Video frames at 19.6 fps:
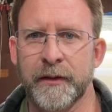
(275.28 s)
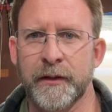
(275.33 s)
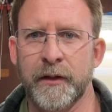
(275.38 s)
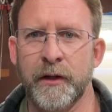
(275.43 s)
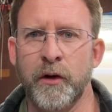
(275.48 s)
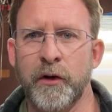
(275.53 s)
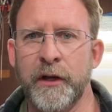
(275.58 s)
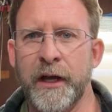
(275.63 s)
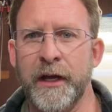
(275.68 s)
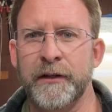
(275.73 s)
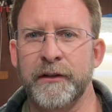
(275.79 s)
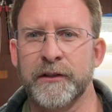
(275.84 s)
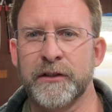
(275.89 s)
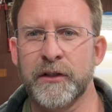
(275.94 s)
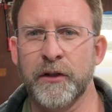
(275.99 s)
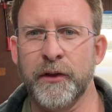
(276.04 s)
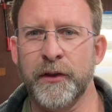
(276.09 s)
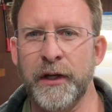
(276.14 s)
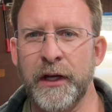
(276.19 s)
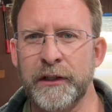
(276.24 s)
Okay,
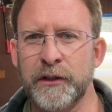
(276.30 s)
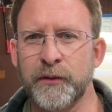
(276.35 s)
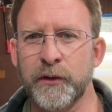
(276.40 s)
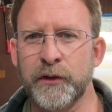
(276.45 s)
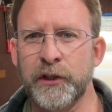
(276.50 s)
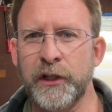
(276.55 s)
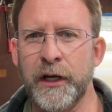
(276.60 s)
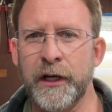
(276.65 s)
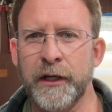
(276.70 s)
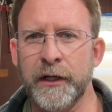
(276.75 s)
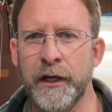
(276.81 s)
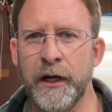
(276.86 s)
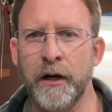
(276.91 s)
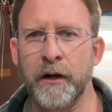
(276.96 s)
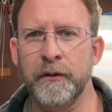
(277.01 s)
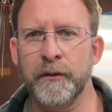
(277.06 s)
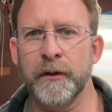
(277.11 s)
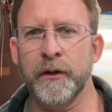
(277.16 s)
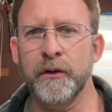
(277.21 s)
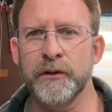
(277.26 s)
so thanks for checking
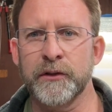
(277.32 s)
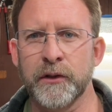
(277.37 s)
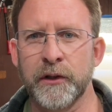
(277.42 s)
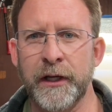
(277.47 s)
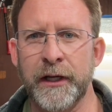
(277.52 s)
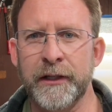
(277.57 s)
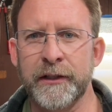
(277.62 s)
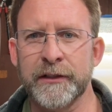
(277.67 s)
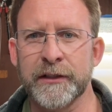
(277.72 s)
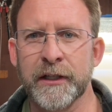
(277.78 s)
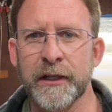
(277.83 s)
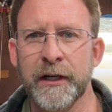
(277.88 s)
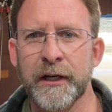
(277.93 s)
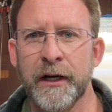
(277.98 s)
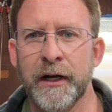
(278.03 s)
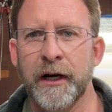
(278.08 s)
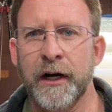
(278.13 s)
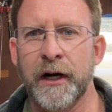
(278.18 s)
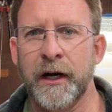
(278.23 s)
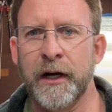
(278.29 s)
out those links.
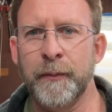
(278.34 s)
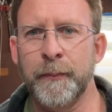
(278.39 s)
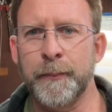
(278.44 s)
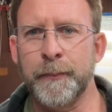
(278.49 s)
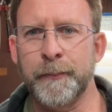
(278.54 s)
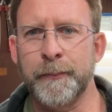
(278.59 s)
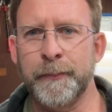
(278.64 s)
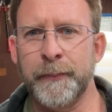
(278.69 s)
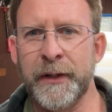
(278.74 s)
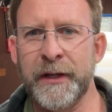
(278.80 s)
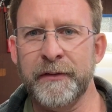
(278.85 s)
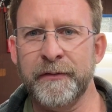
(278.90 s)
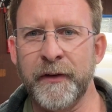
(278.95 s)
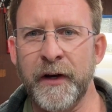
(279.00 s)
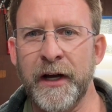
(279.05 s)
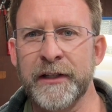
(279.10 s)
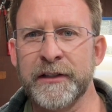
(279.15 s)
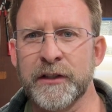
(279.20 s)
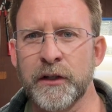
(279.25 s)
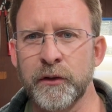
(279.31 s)
Be
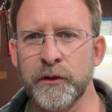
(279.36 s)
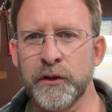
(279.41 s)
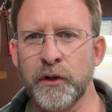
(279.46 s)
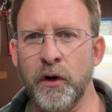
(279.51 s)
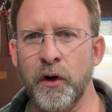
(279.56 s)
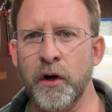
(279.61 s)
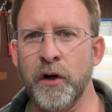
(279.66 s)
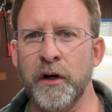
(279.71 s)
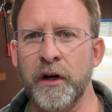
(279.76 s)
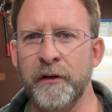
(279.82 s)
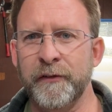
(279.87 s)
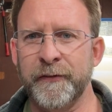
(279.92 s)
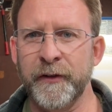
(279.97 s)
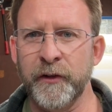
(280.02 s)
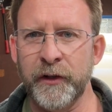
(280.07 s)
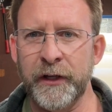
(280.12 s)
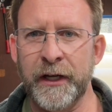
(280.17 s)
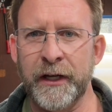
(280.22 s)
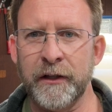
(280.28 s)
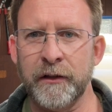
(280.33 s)
advised, those are
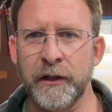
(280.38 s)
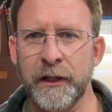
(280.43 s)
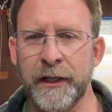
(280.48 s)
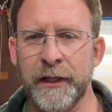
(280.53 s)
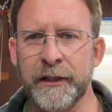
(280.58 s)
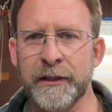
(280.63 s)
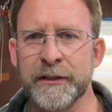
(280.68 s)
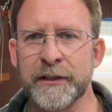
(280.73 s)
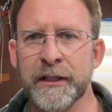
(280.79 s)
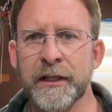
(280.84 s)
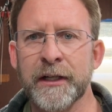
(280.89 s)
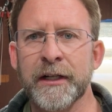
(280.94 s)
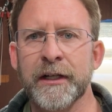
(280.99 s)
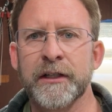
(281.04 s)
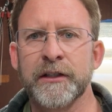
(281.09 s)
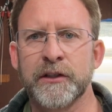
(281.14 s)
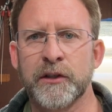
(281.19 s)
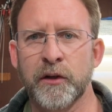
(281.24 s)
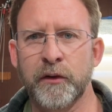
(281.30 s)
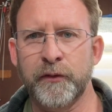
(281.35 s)
affiliate links.
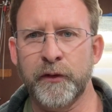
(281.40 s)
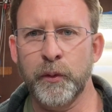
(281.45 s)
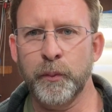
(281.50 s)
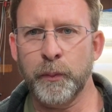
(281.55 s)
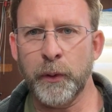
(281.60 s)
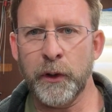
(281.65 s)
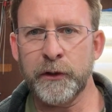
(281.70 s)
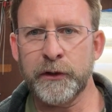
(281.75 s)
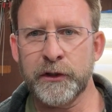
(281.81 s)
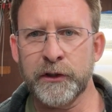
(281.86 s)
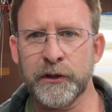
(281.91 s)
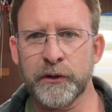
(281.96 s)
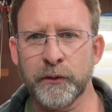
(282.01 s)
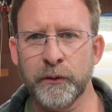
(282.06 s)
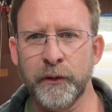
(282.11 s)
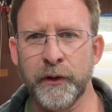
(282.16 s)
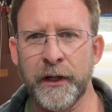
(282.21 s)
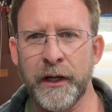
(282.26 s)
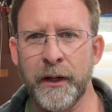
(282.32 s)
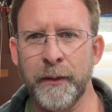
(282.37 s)
So if you purchase
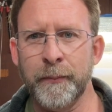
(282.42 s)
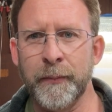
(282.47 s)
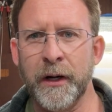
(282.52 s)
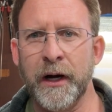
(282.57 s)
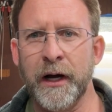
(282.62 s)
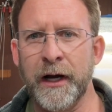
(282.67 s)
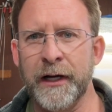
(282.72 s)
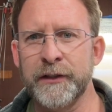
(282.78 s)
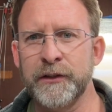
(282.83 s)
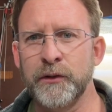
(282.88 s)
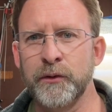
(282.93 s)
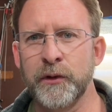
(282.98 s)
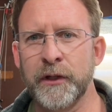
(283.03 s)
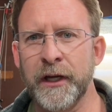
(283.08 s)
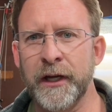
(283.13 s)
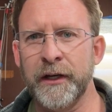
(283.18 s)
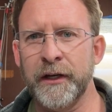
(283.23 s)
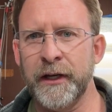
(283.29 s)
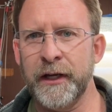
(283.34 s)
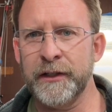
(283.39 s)
through them, I do
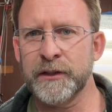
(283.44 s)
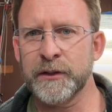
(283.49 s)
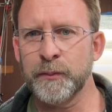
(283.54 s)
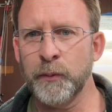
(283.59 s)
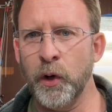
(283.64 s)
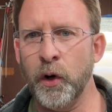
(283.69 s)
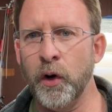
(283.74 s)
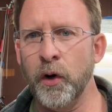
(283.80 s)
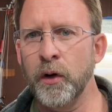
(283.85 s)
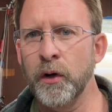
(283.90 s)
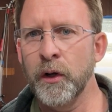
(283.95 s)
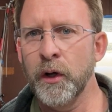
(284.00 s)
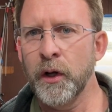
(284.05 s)
get a small